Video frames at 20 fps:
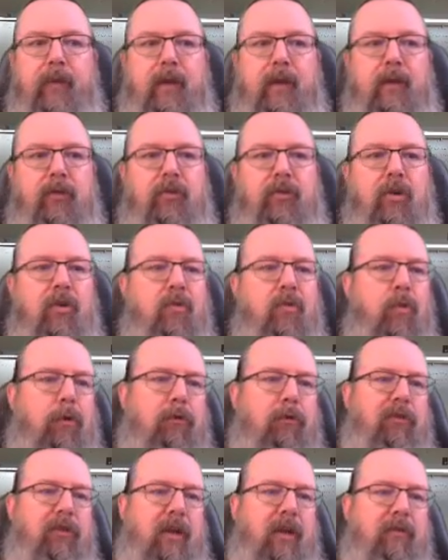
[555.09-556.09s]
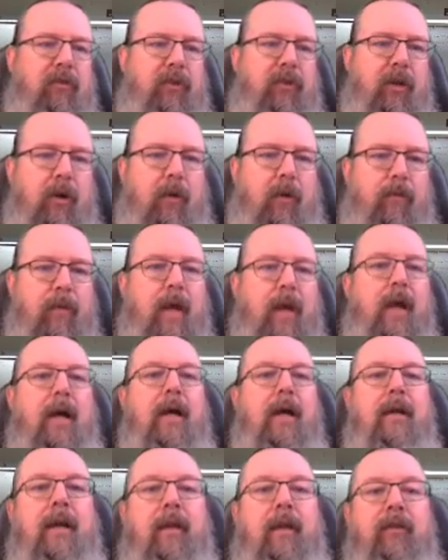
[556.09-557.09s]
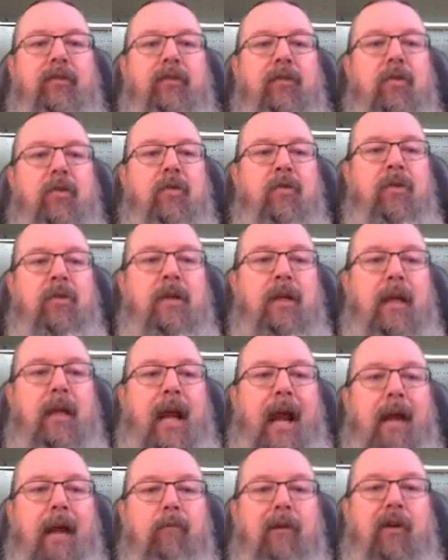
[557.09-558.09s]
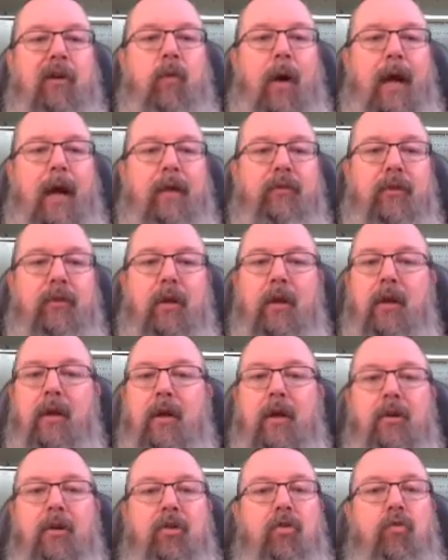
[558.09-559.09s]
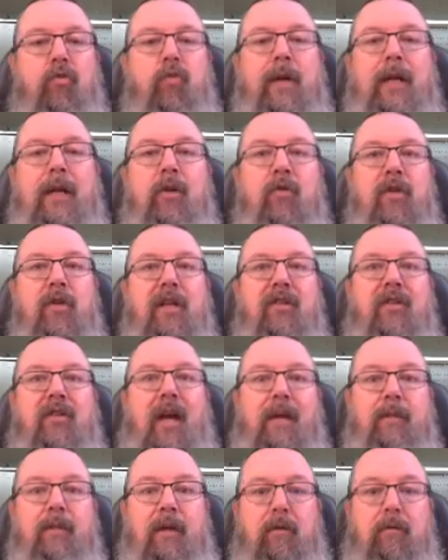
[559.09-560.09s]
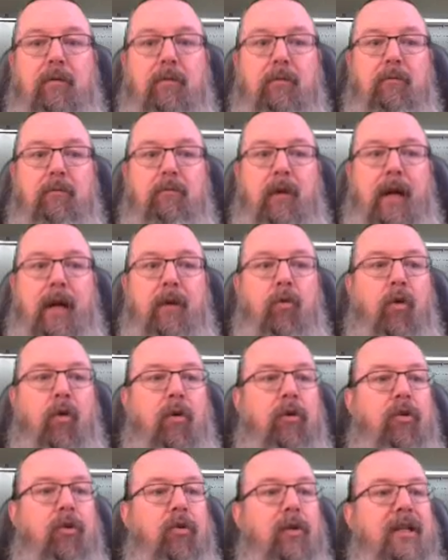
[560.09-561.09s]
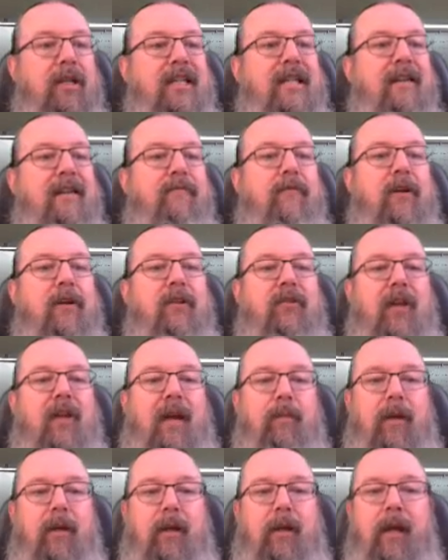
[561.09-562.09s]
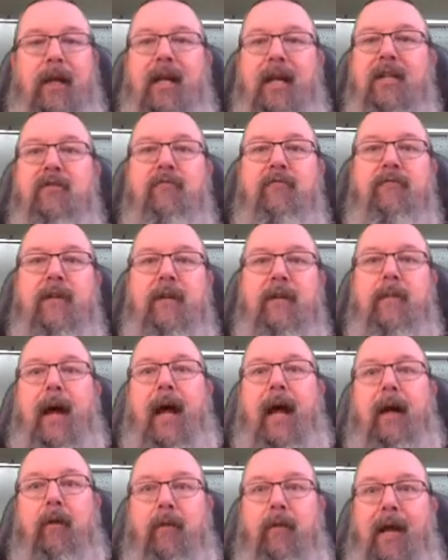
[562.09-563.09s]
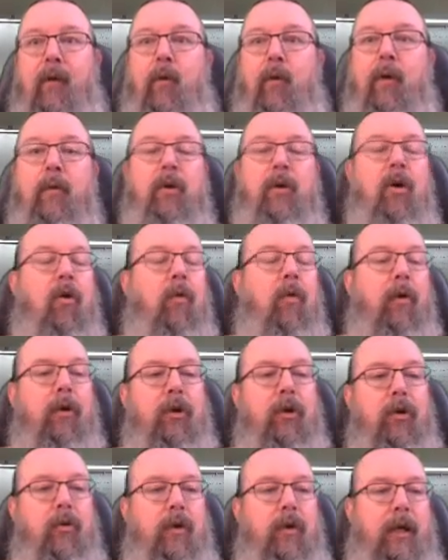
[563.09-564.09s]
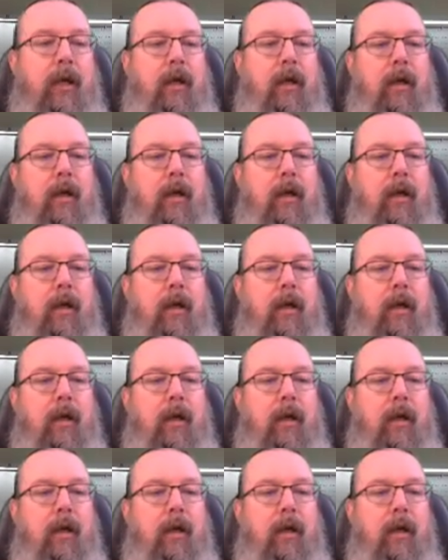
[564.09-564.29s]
The student will receive a 0. Now, the student can request to redo the assignment, right? Or do a different assignment and get some feedback. That way we know what you're doing.